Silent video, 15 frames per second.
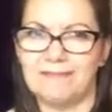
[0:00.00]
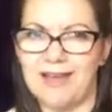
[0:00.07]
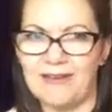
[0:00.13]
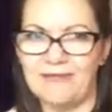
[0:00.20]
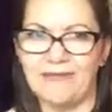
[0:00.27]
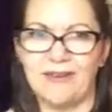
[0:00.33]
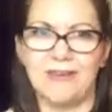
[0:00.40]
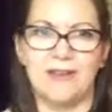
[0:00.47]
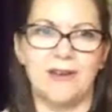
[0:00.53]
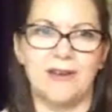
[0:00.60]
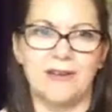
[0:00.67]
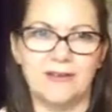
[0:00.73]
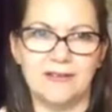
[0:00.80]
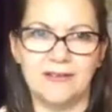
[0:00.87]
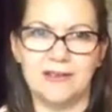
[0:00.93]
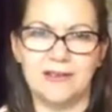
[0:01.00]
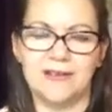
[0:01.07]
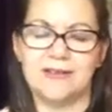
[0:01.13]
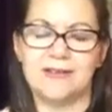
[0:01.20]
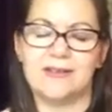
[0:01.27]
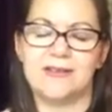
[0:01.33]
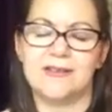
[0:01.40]
everything
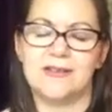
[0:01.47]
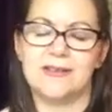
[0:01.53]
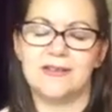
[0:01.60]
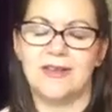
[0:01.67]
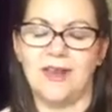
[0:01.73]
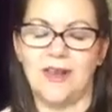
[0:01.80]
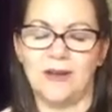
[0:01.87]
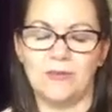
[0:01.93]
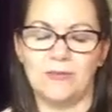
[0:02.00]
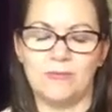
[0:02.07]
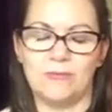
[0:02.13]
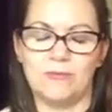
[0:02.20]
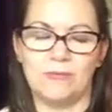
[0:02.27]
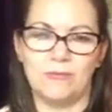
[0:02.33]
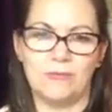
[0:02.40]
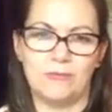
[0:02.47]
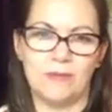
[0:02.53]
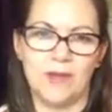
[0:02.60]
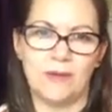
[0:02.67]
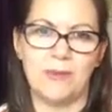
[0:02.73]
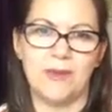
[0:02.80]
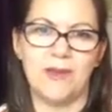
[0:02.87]
that's, you know,
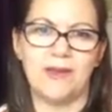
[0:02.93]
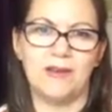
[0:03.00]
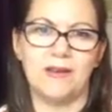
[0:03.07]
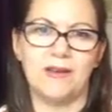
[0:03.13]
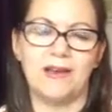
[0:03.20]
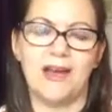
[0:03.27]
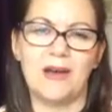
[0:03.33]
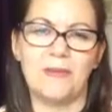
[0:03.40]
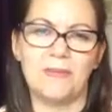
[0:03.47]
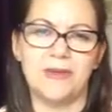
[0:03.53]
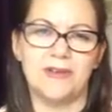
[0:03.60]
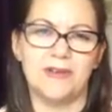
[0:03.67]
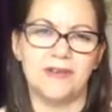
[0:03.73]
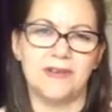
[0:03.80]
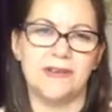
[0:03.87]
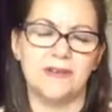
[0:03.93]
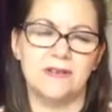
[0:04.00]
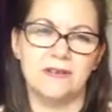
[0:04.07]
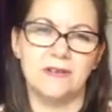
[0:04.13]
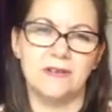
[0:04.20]
maybe happened, and